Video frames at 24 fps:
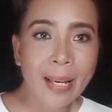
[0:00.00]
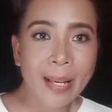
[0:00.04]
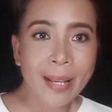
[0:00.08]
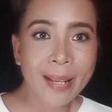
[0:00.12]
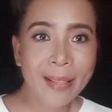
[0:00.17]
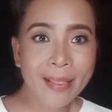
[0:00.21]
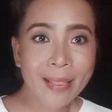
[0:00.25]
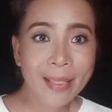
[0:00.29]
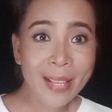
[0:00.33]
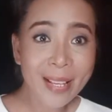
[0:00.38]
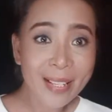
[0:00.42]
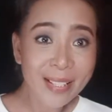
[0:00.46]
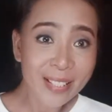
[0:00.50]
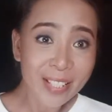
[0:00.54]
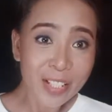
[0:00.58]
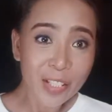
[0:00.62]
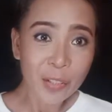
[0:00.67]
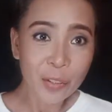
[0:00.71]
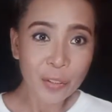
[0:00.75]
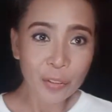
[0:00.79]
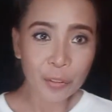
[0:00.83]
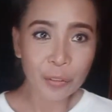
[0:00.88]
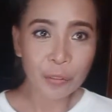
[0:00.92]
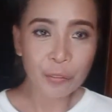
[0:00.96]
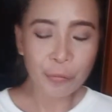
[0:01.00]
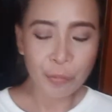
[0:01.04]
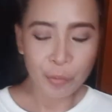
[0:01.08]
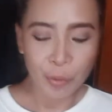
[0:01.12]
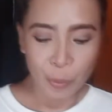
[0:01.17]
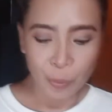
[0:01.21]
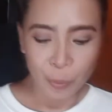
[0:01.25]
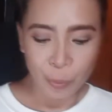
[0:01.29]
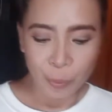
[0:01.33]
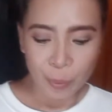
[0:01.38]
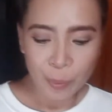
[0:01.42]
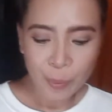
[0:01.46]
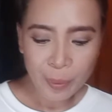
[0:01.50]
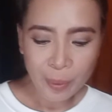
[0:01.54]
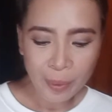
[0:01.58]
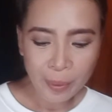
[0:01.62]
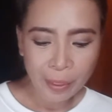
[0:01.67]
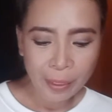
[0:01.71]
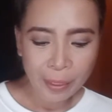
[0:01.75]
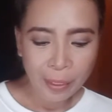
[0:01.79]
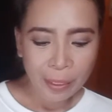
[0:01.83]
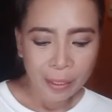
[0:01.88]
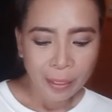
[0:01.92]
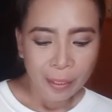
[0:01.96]
In this interview,
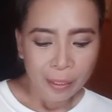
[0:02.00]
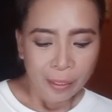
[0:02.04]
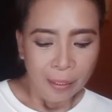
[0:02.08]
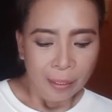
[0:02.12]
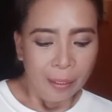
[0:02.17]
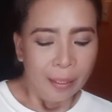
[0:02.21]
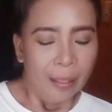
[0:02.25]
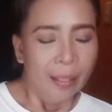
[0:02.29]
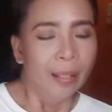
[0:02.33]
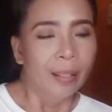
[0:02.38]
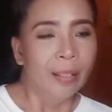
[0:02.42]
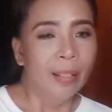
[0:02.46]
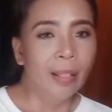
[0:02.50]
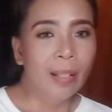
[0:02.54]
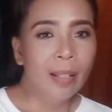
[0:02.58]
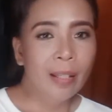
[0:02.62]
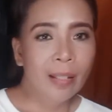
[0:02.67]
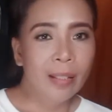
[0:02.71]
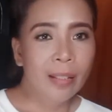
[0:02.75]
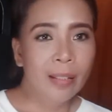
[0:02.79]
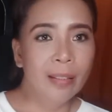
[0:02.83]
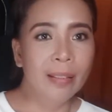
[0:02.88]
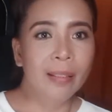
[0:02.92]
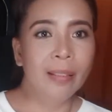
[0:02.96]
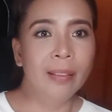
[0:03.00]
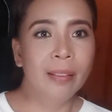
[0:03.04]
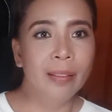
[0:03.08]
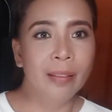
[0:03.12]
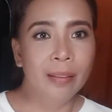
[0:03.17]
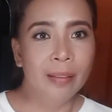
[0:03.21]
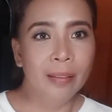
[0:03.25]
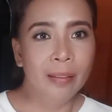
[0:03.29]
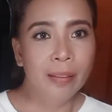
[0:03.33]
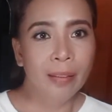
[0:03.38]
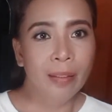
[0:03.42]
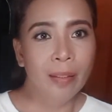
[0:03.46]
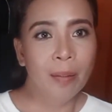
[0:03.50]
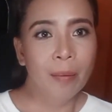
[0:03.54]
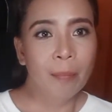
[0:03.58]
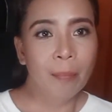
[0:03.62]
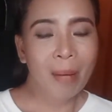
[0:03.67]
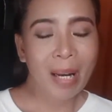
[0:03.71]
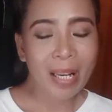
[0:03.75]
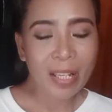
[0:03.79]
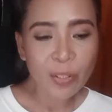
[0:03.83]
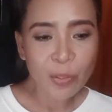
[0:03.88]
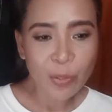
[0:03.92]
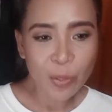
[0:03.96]

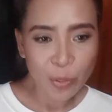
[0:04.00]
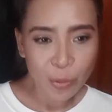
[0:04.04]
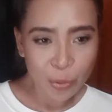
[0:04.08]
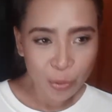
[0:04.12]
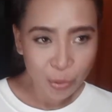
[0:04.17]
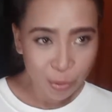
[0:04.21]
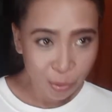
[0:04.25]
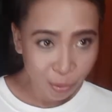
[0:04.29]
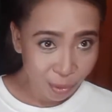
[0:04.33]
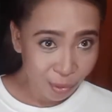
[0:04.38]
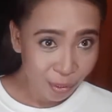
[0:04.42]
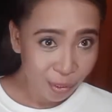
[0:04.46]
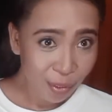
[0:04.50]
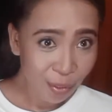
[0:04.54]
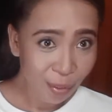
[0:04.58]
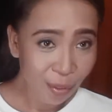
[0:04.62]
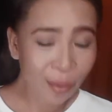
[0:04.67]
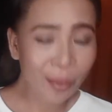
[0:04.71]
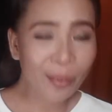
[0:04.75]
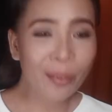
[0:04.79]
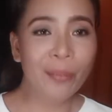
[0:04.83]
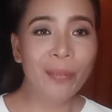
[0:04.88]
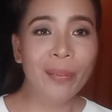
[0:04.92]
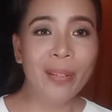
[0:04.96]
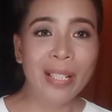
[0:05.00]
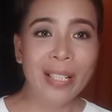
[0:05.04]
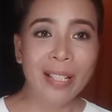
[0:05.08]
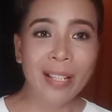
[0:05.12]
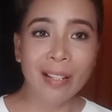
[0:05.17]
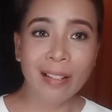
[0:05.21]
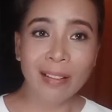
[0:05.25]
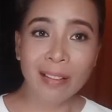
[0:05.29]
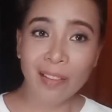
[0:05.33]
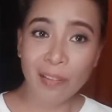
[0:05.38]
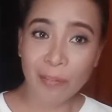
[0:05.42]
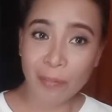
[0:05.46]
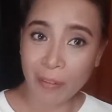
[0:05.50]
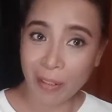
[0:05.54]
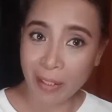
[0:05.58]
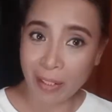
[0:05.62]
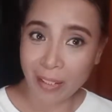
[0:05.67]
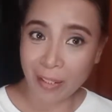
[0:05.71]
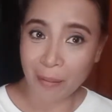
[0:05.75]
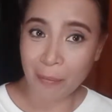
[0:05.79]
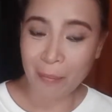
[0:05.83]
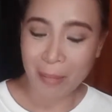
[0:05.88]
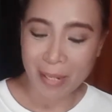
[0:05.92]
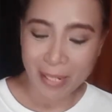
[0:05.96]
my sister, Ria
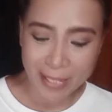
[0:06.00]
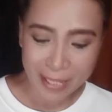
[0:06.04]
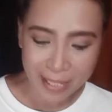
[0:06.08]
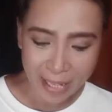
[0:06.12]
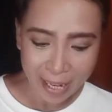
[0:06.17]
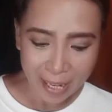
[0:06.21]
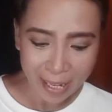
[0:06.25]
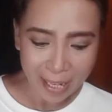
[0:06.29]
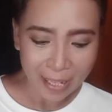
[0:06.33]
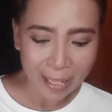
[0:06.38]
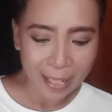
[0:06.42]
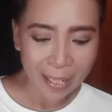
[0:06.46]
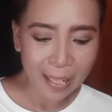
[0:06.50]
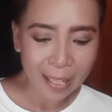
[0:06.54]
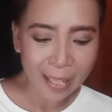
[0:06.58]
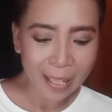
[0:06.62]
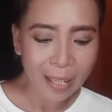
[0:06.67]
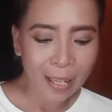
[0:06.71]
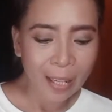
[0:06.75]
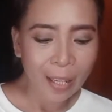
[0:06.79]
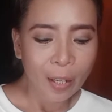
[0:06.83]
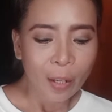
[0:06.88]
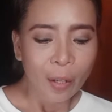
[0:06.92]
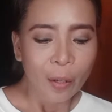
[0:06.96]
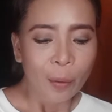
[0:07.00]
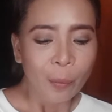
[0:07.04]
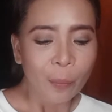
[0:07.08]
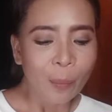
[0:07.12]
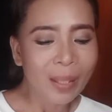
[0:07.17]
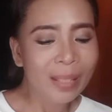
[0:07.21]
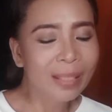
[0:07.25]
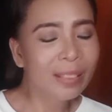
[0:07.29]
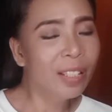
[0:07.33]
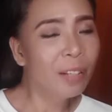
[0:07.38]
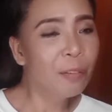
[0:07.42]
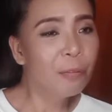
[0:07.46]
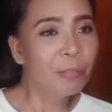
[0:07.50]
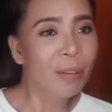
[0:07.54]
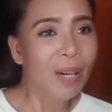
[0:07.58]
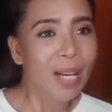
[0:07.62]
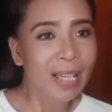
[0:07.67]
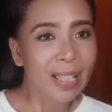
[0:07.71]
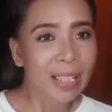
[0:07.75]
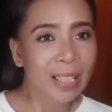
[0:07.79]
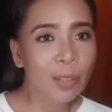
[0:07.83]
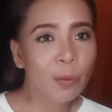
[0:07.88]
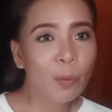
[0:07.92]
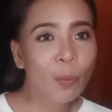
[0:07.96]
Massey, will
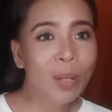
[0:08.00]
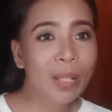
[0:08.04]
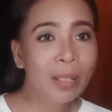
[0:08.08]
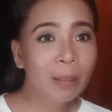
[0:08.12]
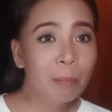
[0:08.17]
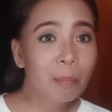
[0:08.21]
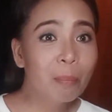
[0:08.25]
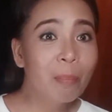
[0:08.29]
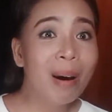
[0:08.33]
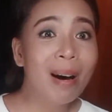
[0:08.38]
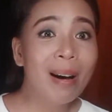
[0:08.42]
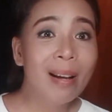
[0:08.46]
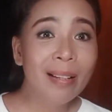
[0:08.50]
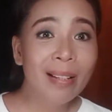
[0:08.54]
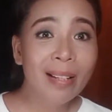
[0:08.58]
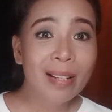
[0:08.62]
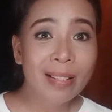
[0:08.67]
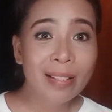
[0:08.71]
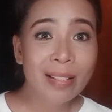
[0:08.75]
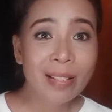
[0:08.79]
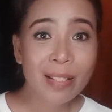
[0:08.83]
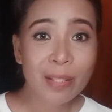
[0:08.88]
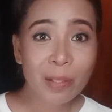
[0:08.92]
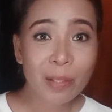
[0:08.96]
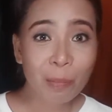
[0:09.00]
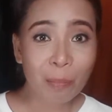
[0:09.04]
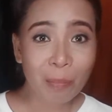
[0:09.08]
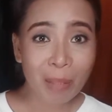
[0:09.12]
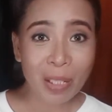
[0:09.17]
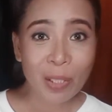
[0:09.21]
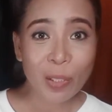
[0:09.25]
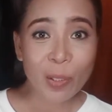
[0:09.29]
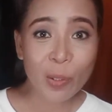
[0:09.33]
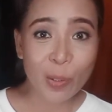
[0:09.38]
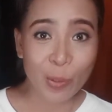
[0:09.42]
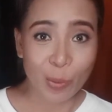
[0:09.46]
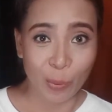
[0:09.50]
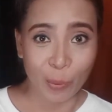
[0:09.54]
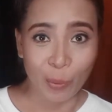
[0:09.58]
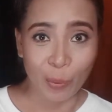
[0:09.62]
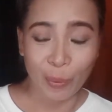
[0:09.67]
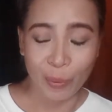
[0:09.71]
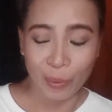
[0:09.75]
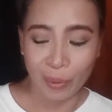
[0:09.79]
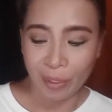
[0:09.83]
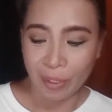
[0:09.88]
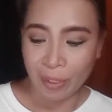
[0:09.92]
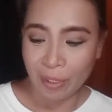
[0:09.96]
define what balance means to
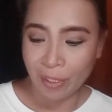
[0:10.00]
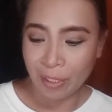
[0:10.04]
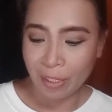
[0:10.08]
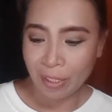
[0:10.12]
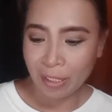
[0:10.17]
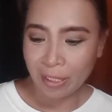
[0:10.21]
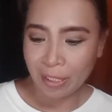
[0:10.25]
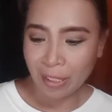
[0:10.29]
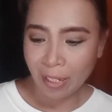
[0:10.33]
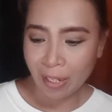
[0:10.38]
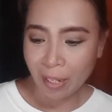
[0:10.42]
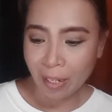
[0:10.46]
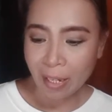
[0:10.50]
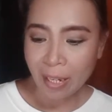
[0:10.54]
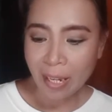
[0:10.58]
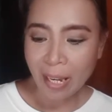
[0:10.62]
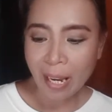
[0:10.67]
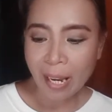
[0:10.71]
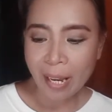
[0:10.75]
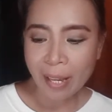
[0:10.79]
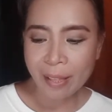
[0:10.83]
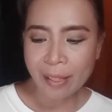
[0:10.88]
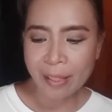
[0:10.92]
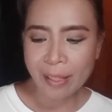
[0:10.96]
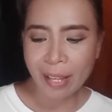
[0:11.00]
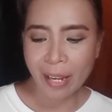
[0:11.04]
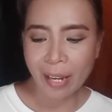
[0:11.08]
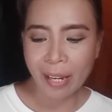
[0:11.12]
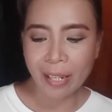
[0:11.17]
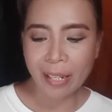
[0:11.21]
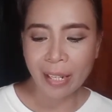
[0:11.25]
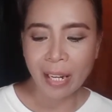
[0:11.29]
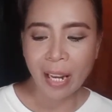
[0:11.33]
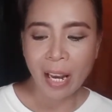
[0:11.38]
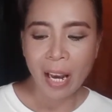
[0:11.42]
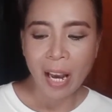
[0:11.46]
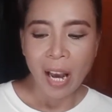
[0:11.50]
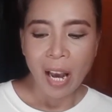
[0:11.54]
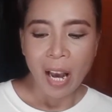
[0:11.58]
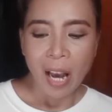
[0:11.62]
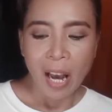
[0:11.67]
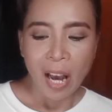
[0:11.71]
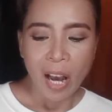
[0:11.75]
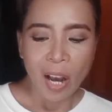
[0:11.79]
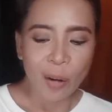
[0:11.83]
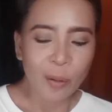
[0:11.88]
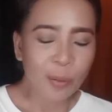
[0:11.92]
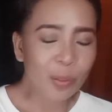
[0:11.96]
her. Okay, and then
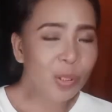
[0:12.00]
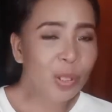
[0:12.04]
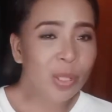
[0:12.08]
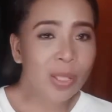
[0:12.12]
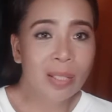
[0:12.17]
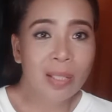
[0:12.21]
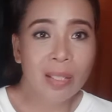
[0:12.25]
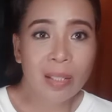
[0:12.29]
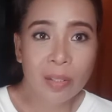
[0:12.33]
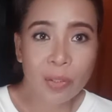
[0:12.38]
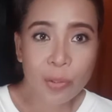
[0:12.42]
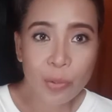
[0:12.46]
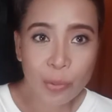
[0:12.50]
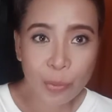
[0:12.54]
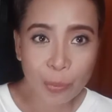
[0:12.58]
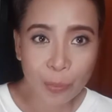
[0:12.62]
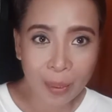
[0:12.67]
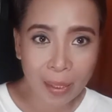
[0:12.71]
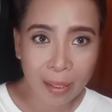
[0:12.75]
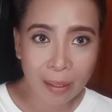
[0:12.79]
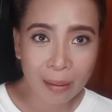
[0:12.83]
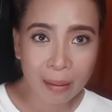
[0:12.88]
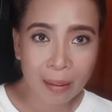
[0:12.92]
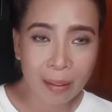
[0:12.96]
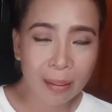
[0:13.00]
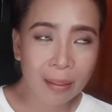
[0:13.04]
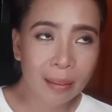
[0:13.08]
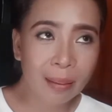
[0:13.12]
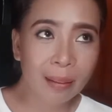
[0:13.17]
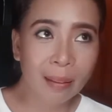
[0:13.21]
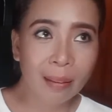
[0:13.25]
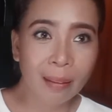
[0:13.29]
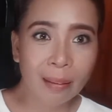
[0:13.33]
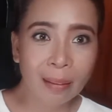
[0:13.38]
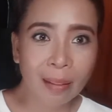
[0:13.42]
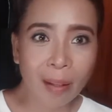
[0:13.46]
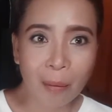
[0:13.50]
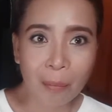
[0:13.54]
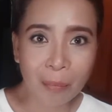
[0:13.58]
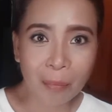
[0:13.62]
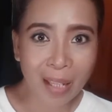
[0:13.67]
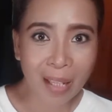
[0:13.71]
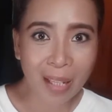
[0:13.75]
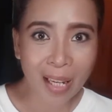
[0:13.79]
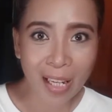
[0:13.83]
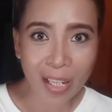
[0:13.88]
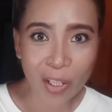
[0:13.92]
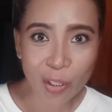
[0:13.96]
how she deals with
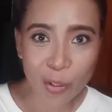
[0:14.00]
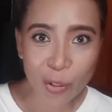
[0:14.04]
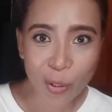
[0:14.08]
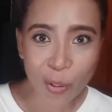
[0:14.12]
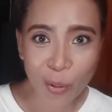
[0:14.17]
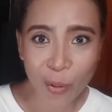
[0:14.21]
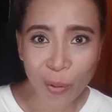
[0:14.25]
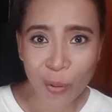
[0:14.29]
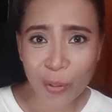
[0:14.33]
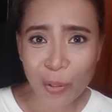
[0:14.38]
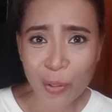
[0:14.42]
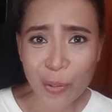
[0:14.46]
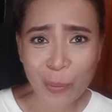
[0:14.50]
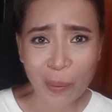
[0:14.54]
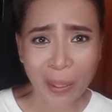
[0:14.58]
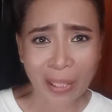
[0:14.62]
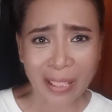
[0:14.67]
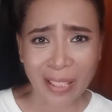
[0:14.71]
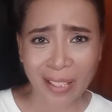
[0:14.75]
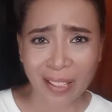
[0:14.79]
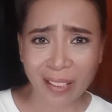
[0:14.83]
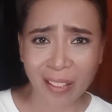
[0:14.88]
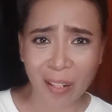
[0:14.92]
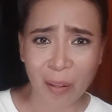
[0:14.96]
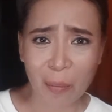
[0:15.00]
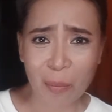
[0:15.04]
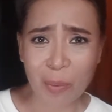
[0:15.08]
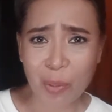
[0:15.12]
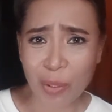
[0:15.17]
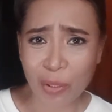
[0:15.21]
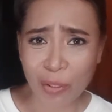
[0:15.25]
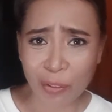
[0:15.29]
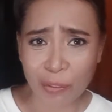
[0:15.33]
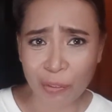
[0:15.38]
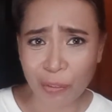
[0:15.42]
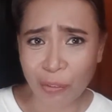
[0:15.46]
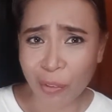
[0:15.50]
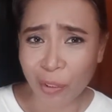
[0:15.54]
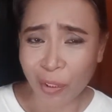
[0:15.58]
temptations when it comes to